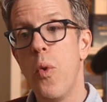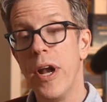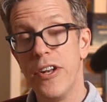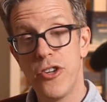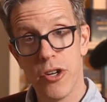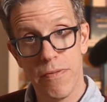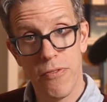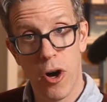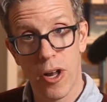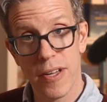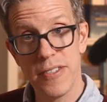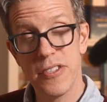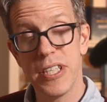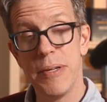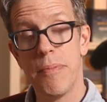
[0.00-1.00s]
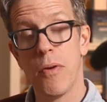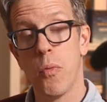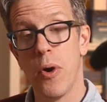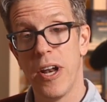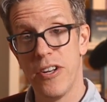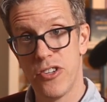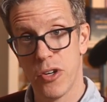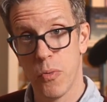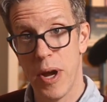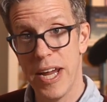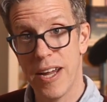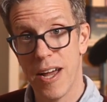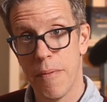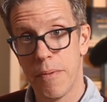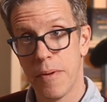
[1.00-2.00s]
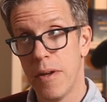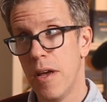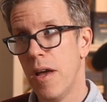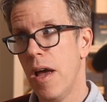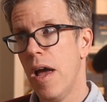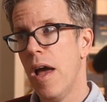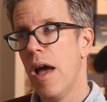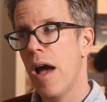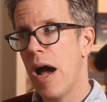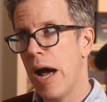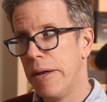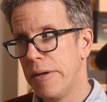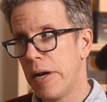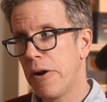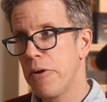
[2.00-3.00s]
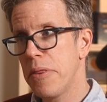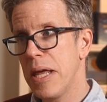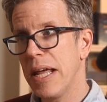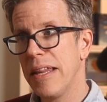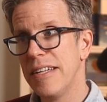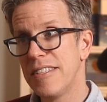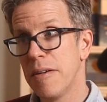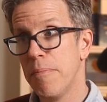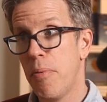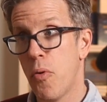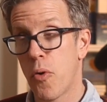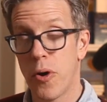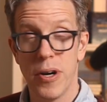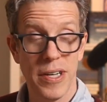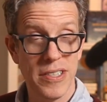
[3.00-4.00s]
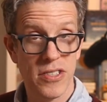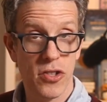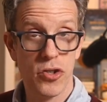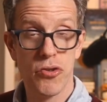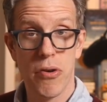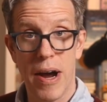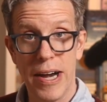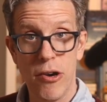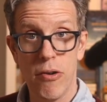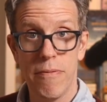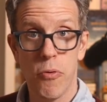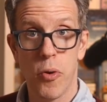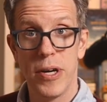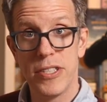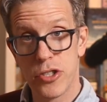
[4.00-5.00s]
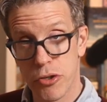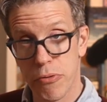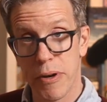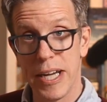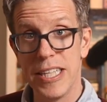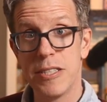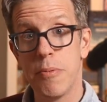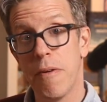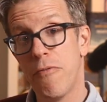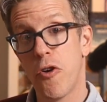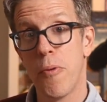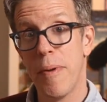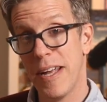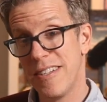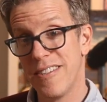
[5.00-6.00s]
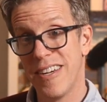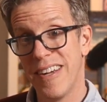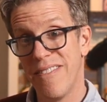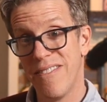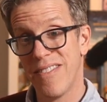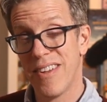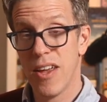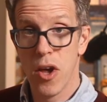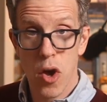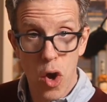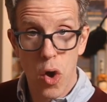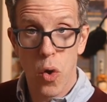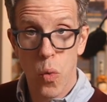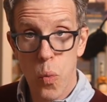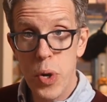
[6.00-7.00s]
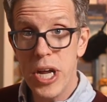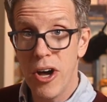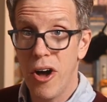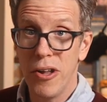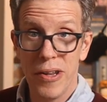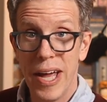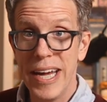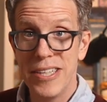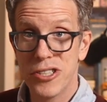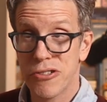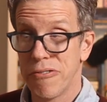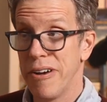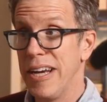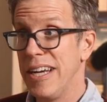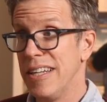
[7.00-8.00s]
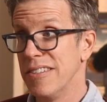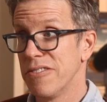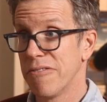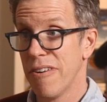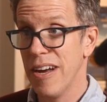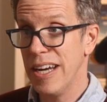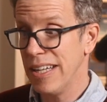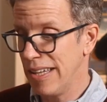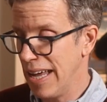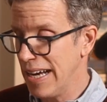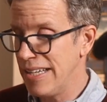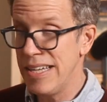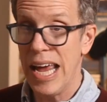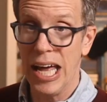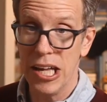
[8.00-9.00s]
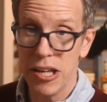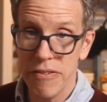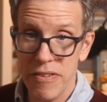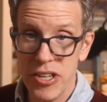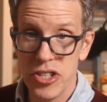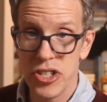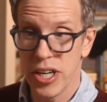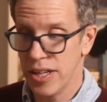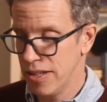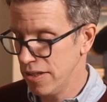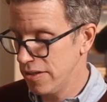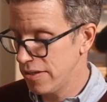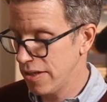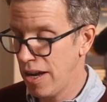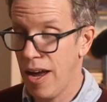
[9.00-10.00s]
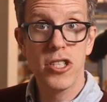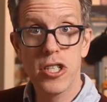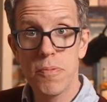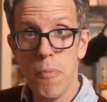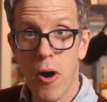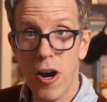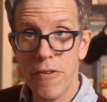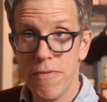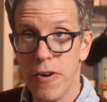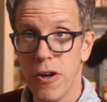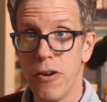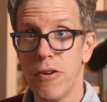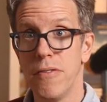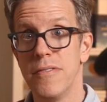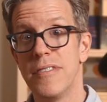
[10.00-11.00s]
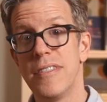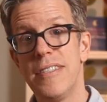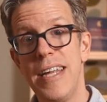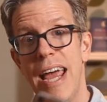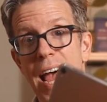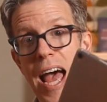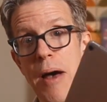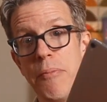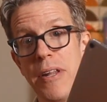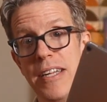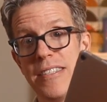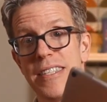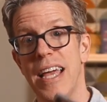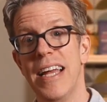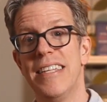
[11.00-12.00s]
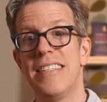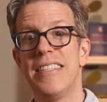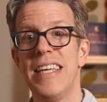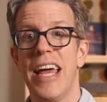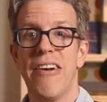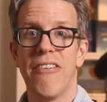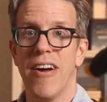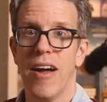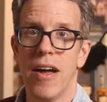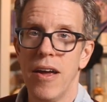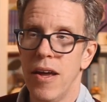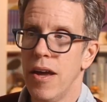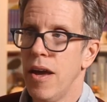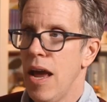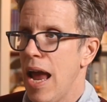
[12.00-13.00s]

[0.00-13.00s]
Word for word: when it should fall asleep and when it should wake up. Another thing that's important is to try to avoid screens before bedtime. We all like screens, right? Like televisions, smartphones, tablets, etc.